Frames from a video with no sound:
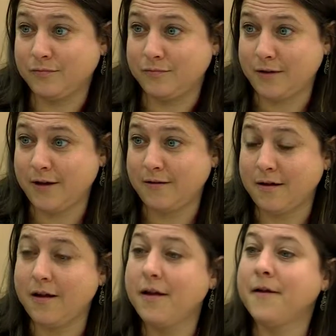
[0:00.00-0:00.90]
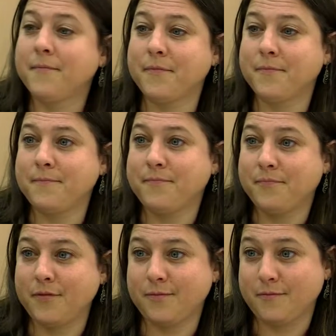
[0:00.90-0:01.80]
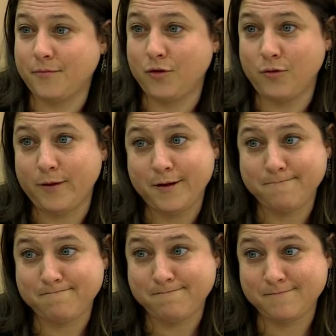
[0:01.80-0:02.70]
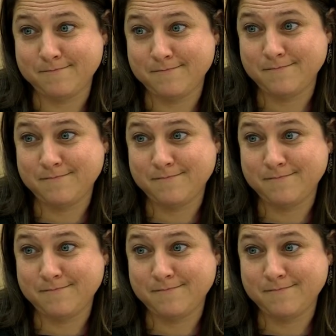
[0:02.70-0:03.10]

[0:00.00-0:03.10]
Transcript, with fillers: that provide one on one and group counseling.